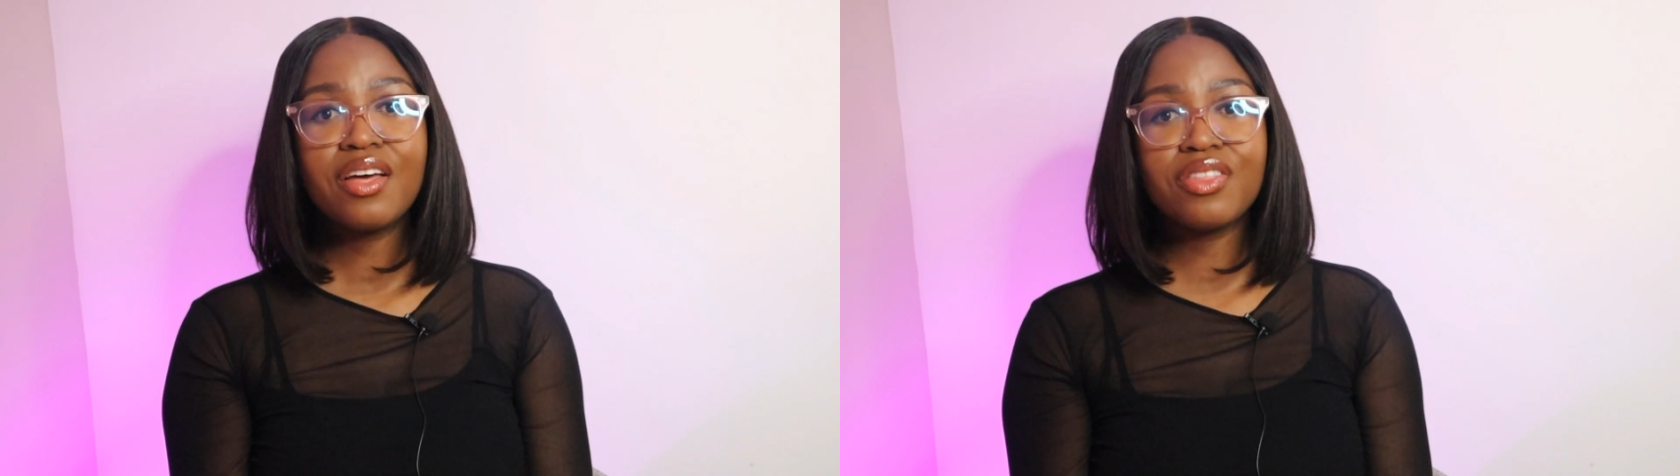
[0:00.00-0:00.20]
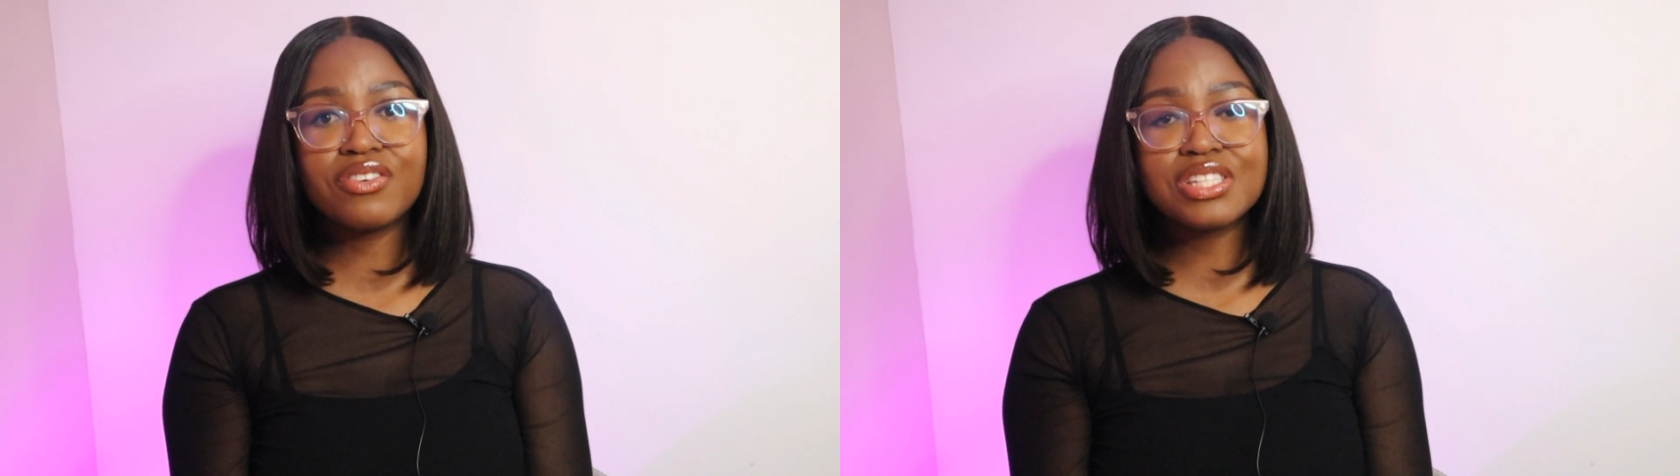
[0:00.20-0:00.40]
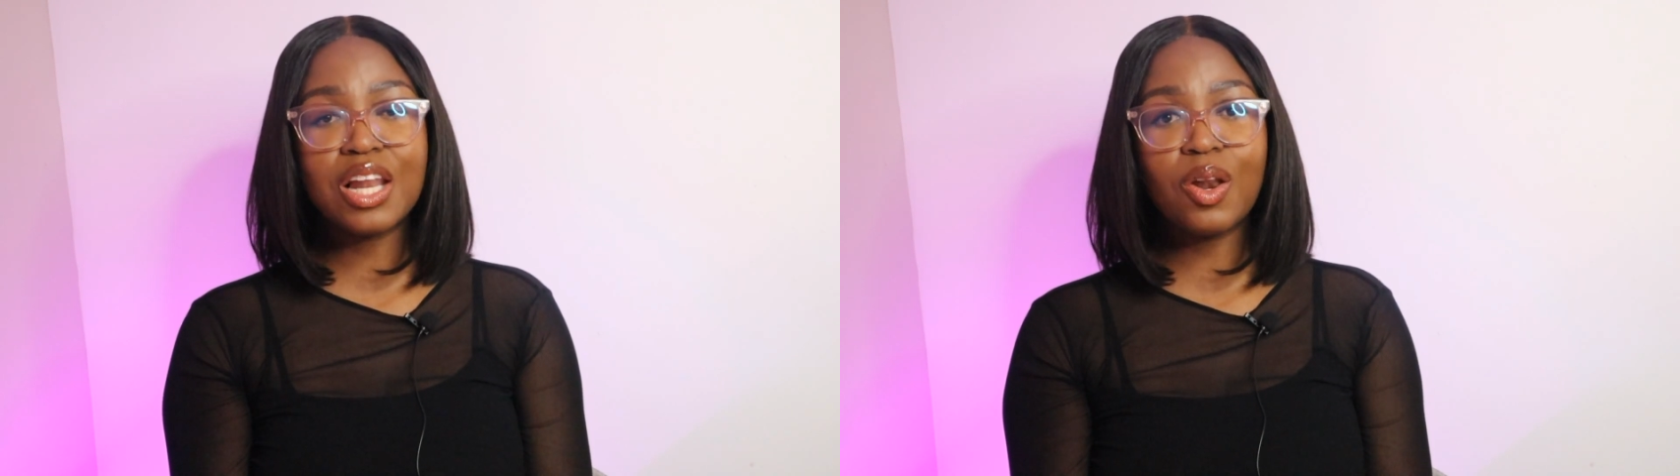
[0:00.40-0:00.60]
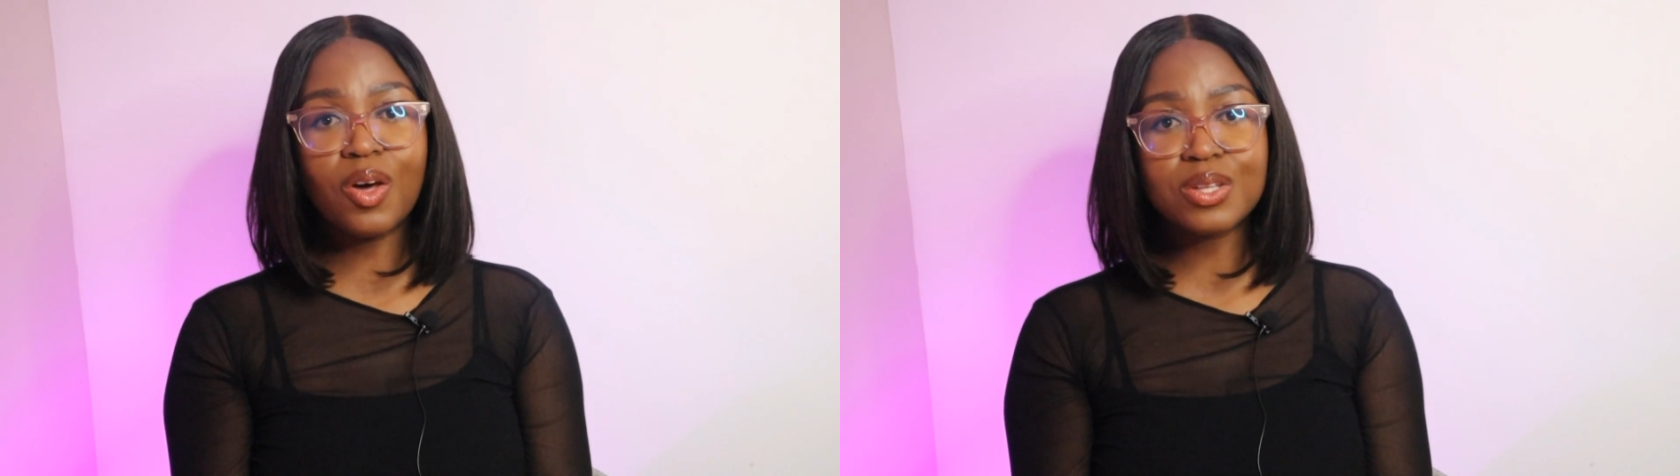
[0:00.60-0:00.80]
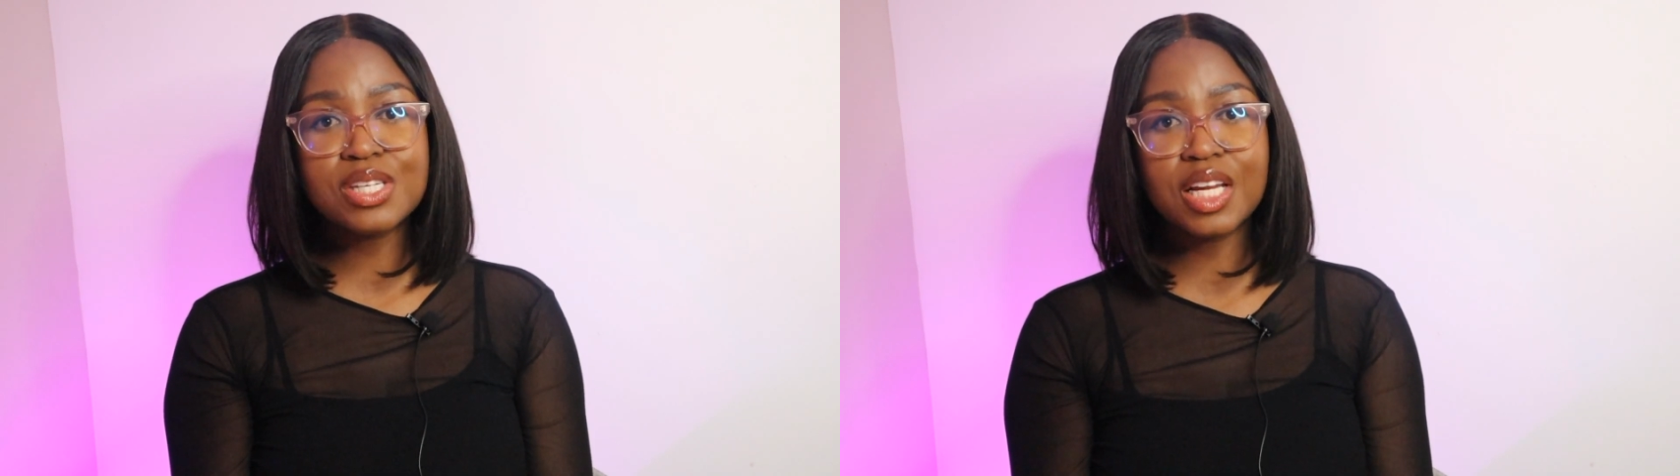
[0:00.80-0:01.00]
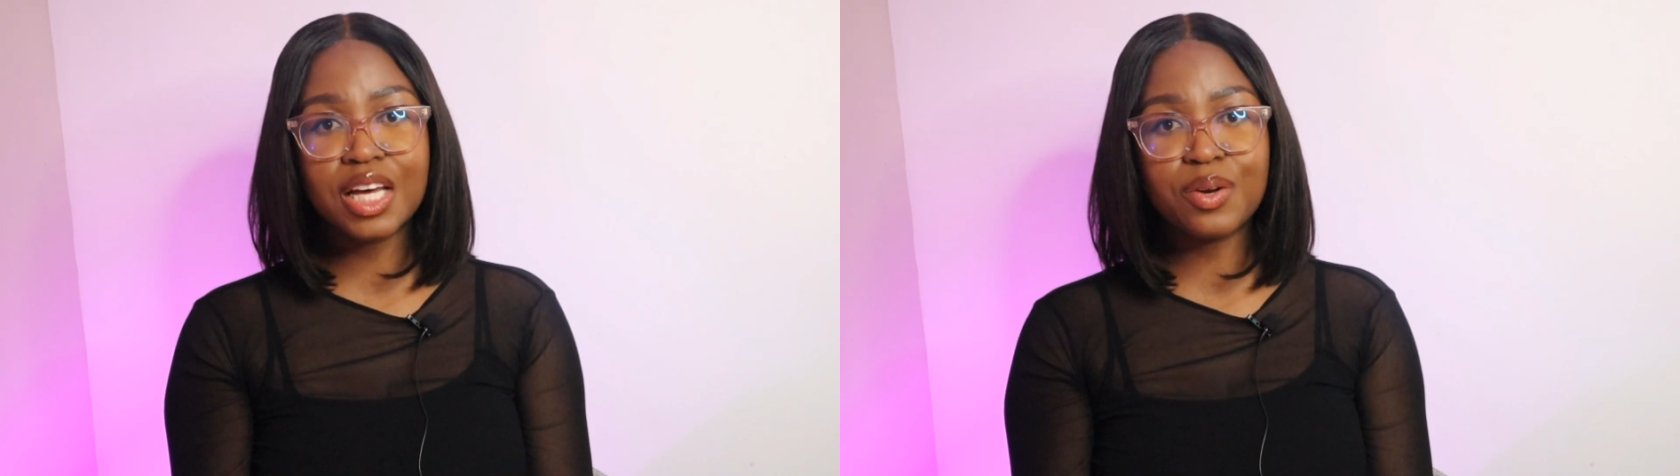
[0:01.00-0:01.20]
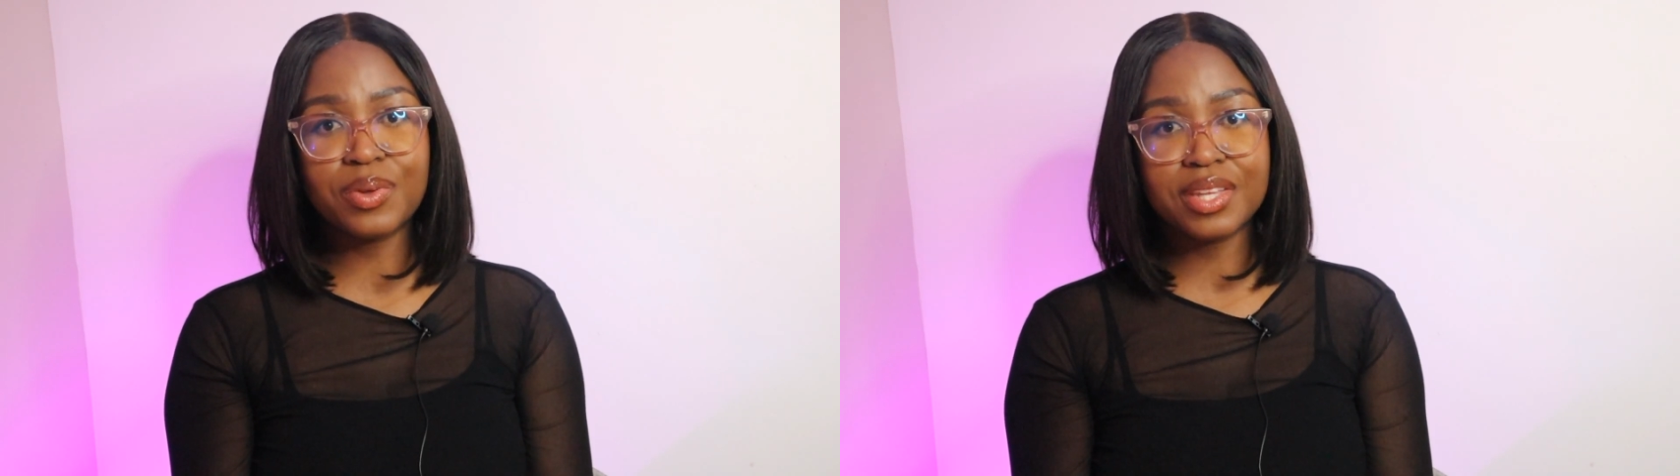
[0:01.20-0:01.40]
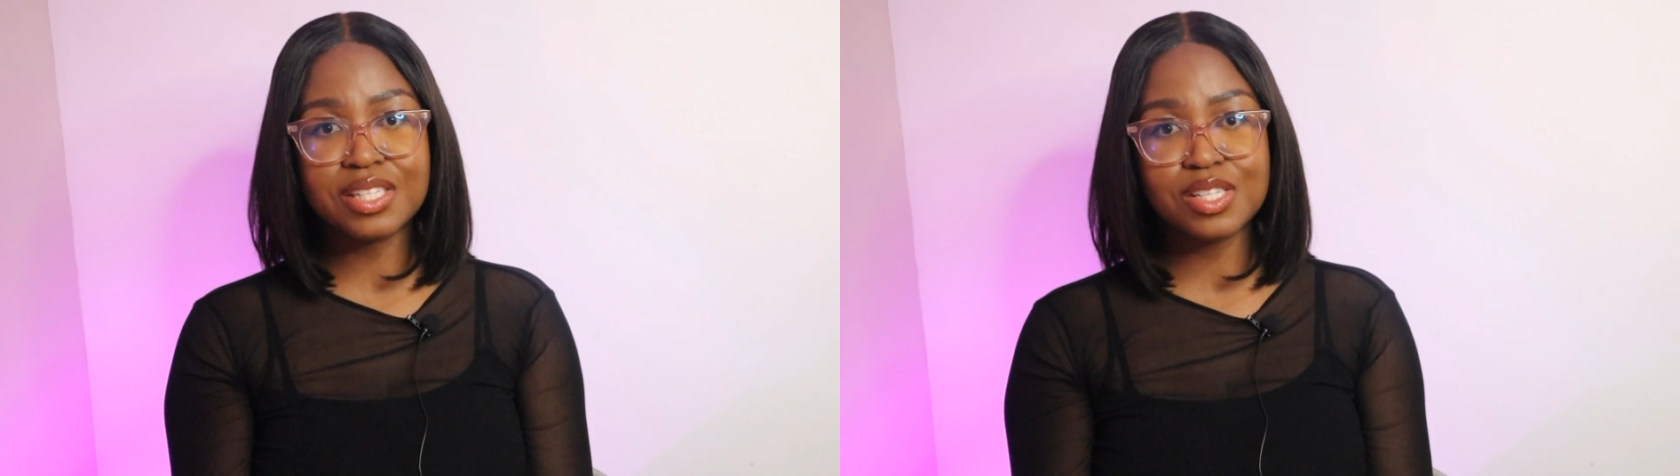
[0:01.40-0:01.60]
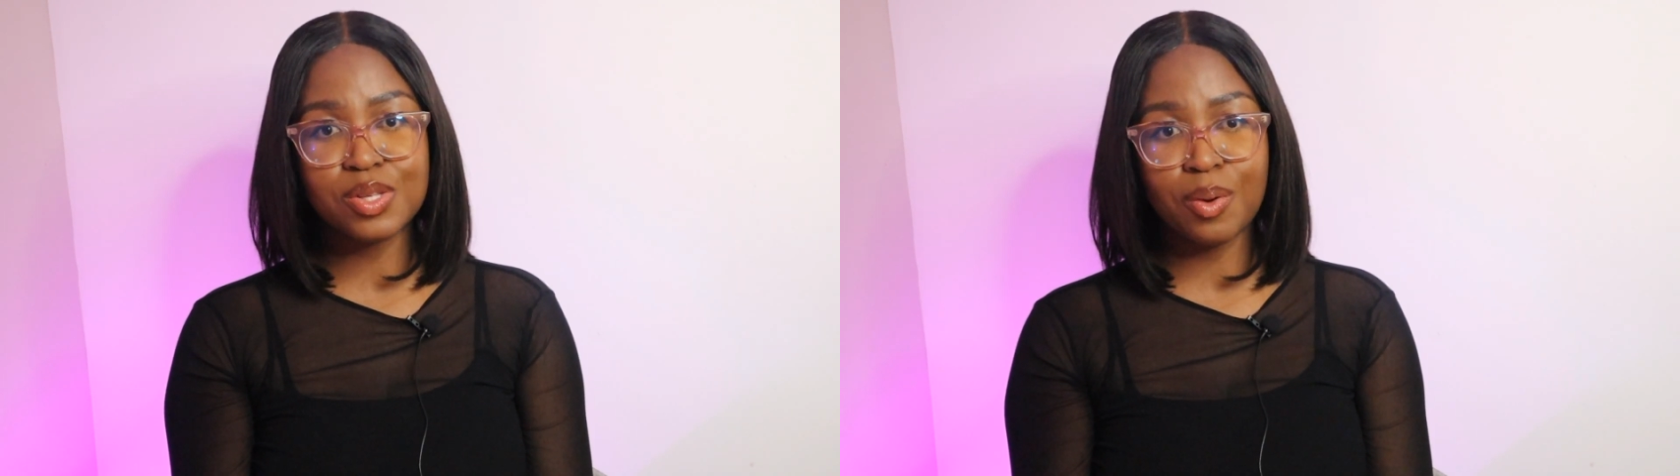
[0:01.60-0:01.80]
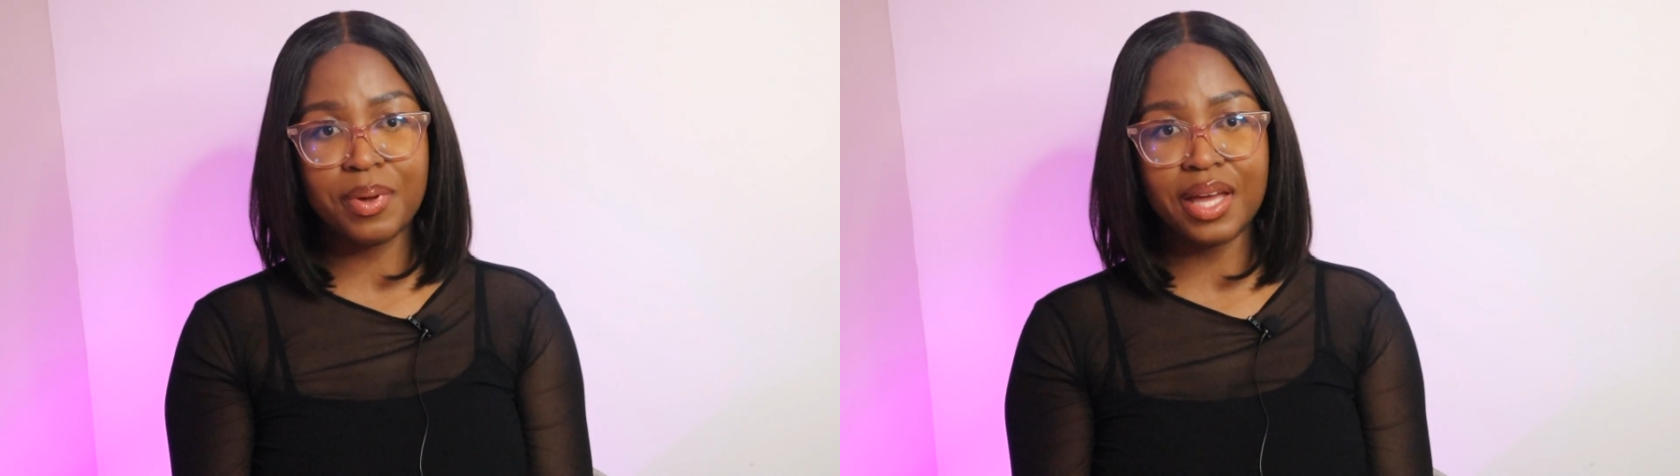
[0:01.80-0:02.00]
There is a lot to learn within this
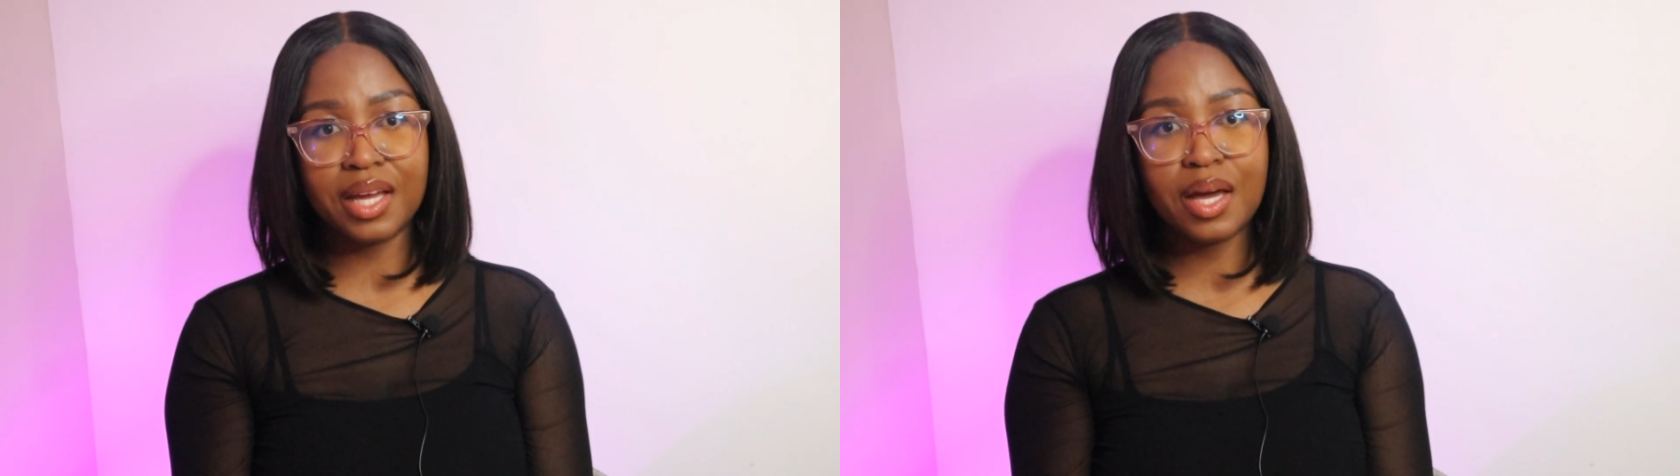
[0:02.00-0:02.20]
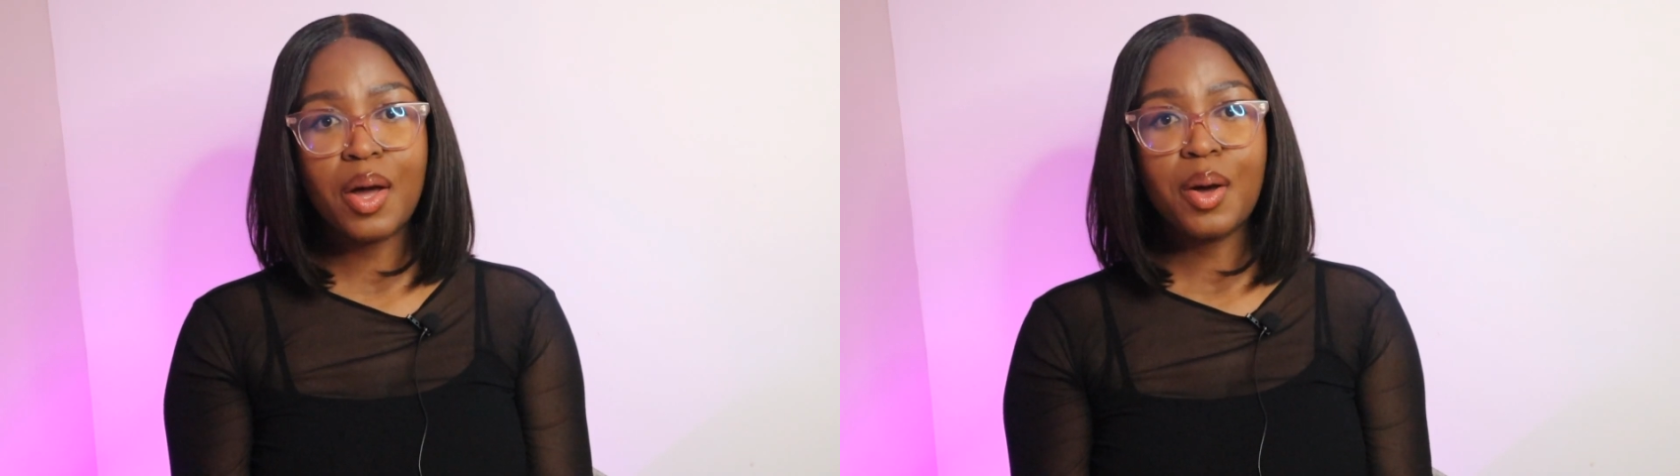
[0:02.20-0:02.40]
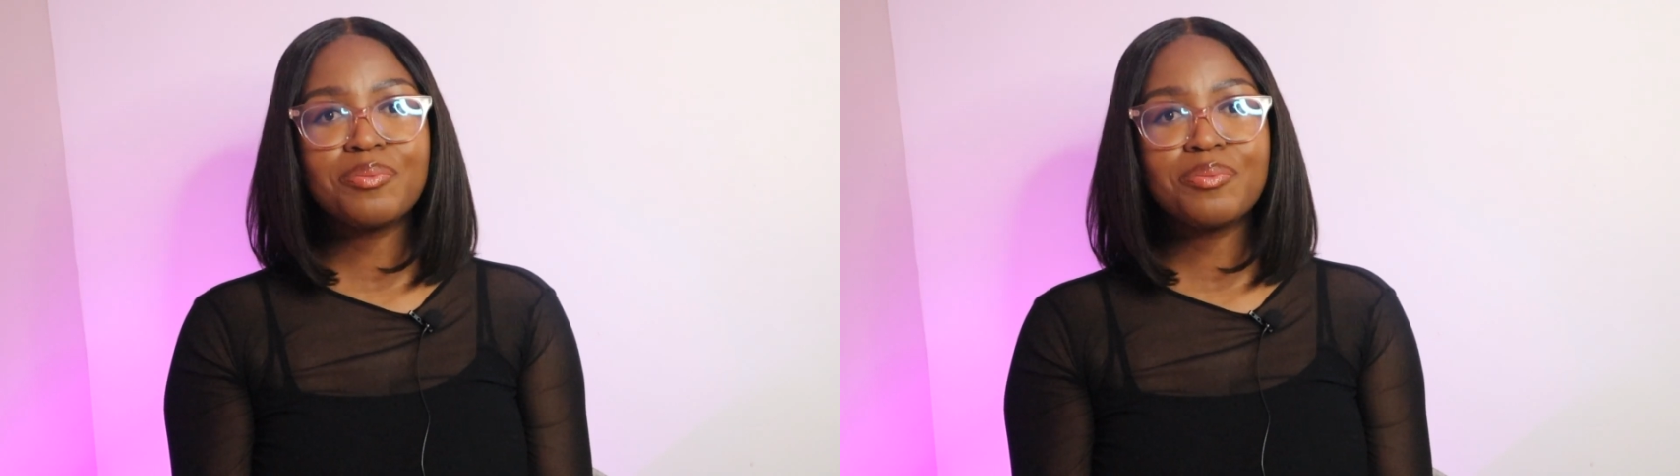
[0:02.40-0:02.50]
topic,